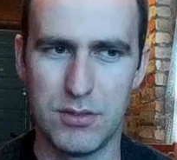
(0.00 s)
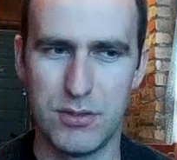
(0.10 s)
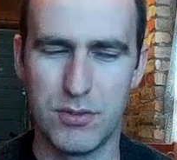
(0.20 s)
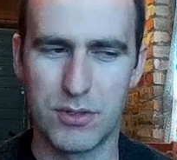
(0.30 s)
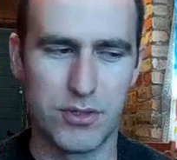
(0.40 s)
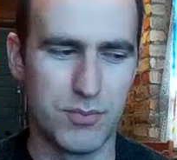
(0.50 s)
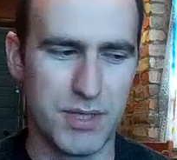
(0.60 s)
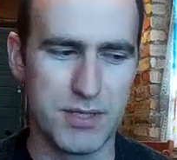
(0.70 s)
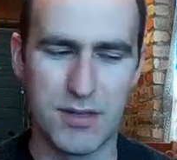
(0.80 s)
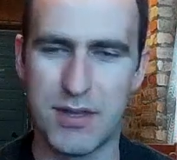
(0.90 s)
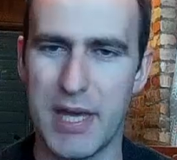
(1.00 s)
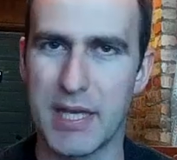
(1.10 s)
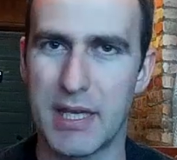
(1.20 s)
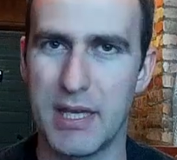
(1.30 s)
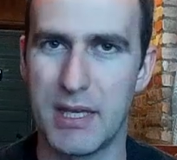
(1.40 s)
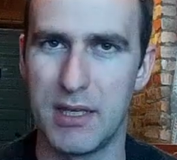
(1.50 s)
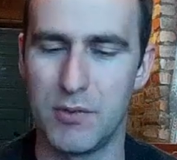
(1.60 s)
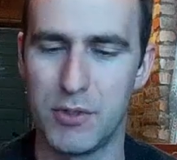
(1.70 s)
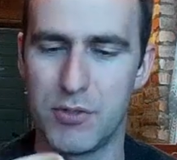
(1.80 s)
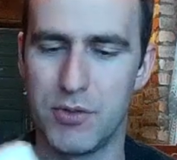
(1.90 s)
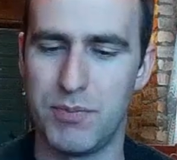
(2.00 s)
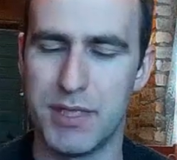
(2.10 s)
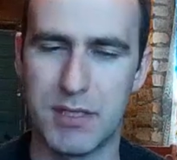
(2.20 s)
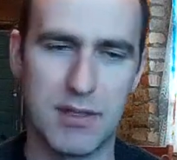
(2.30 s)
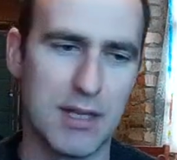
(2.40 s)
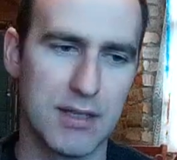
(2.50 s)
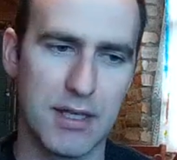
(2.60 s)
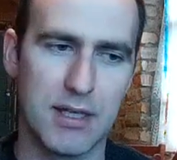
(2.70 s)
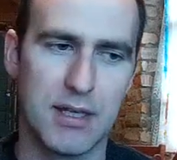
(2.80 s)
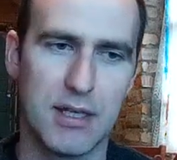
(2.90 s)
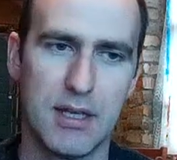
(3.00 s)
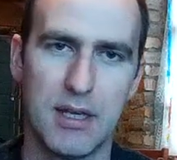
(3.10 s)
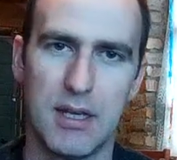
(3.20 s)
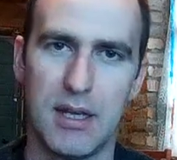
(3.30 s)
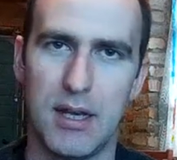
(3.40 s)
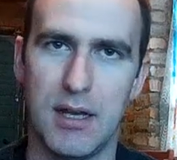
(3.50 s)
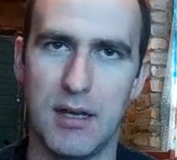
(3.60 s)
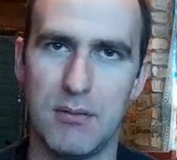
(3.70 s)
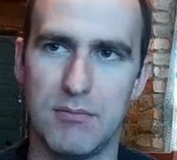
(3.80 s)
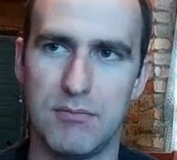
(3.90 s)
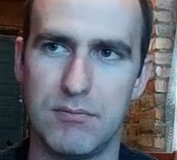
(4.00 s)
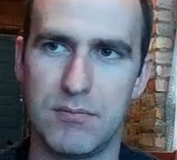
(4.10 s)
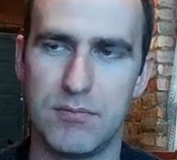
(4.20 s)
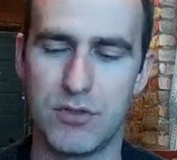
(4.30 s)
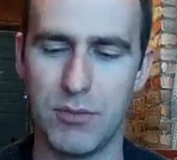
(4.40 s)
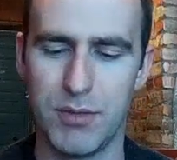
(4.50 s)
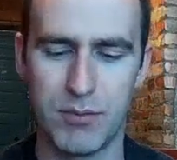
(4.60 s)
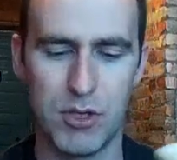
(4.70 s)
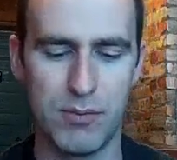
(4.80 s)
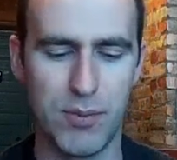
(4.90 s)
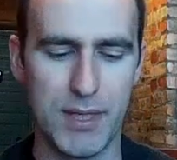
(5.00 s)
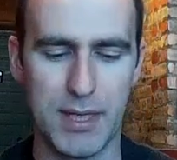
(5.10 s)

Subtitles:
You know, it could be synthetic, which wouldn't be as authentic. Some of them come with a wee